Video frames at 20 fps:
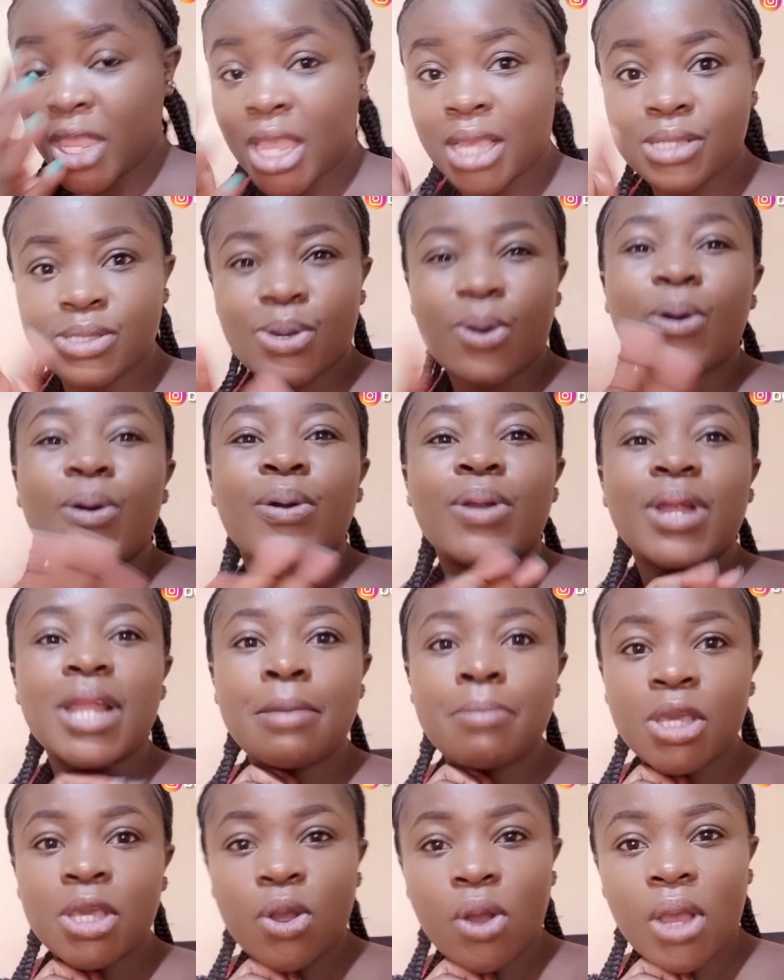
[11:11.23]
So
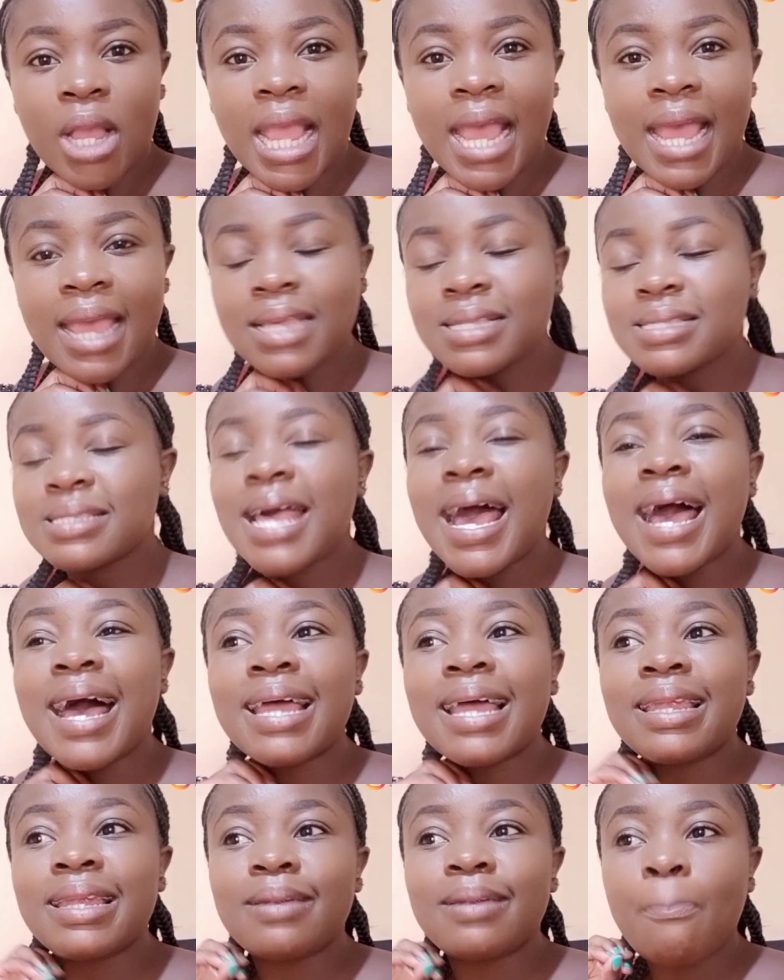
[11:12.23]
let me go, guys.
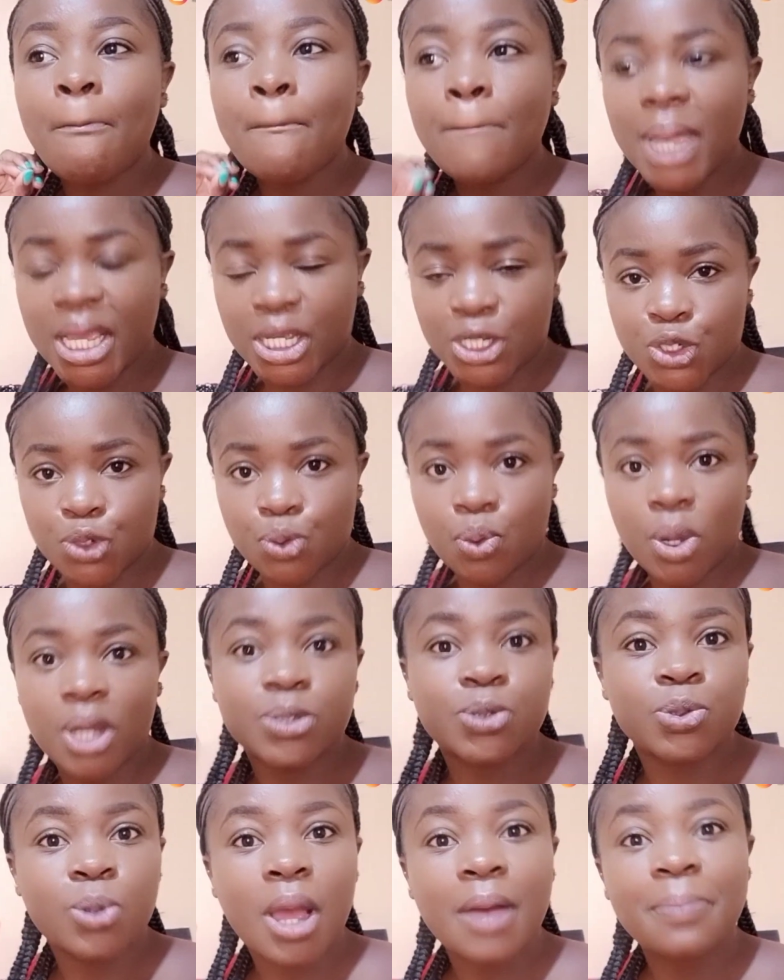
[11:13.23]
I'll make sure
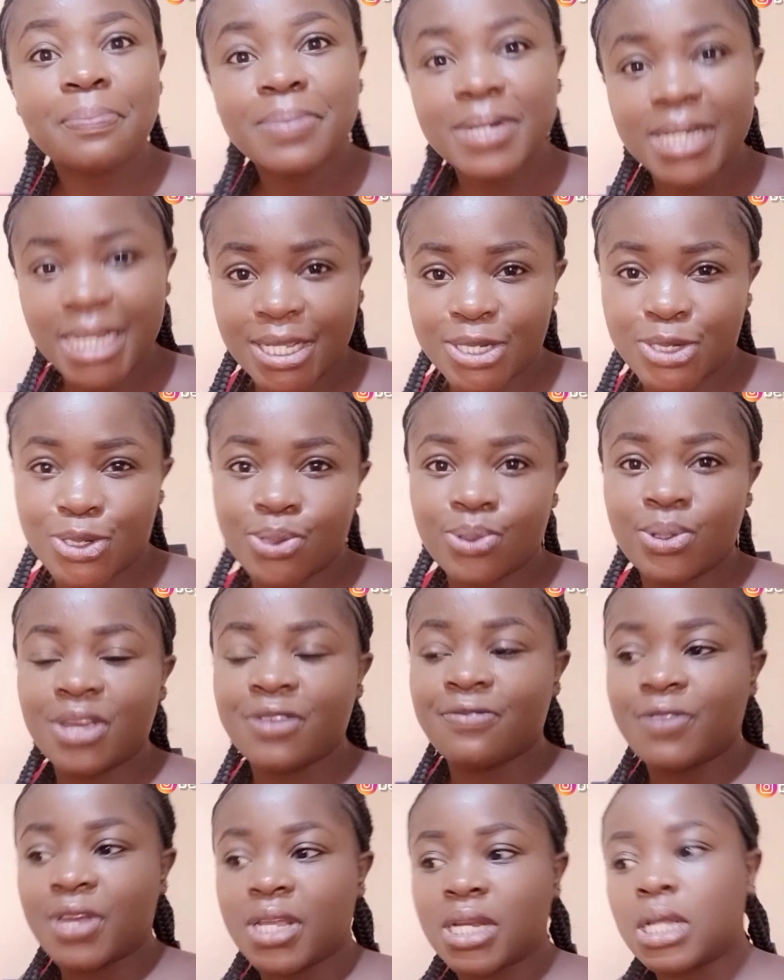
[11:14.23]
to update you
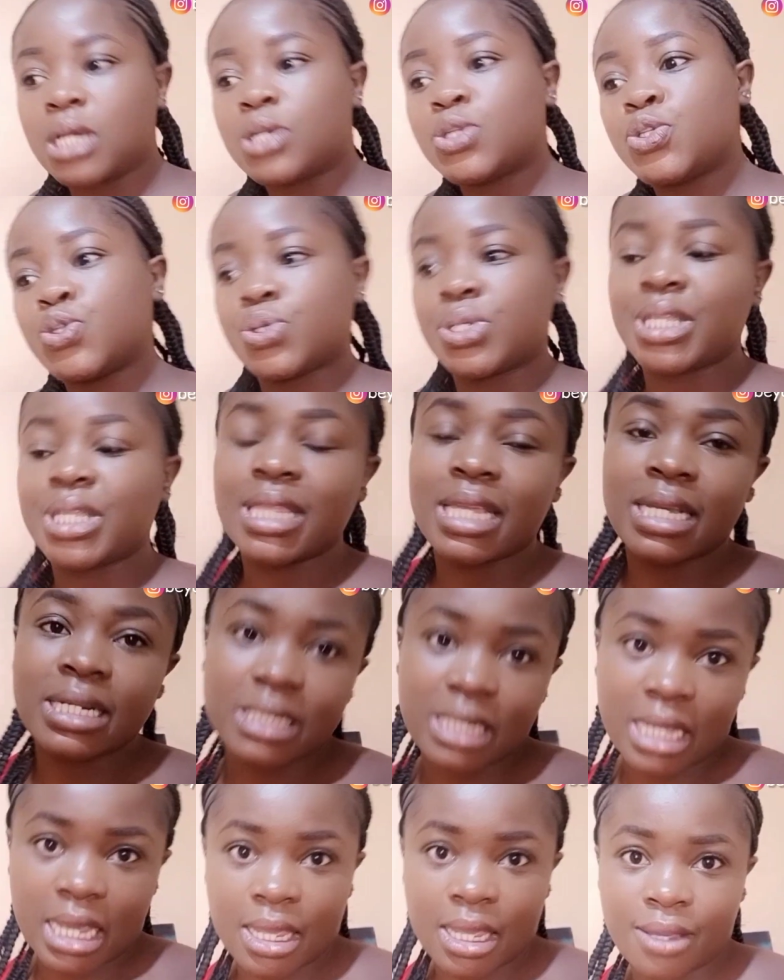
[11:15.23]
even during the
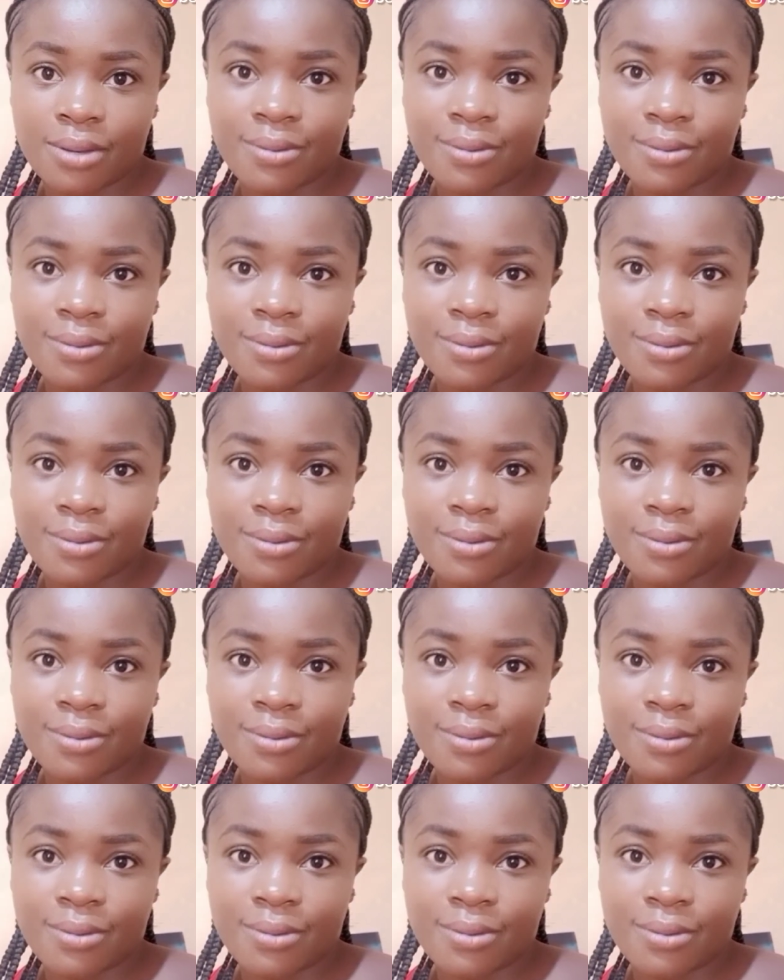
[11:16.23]
day,